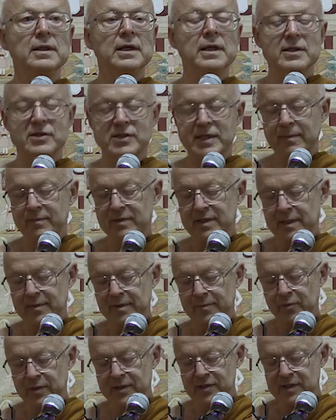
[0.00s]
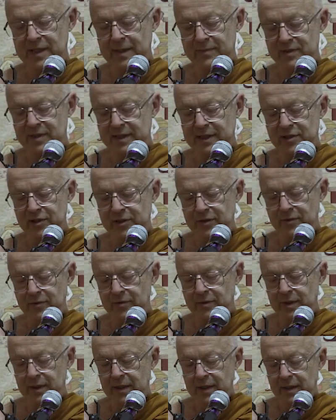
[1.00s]
At the same time, the precepts teach
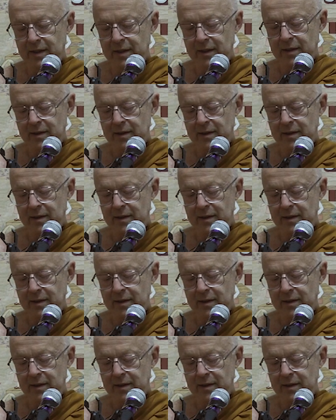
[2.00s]
you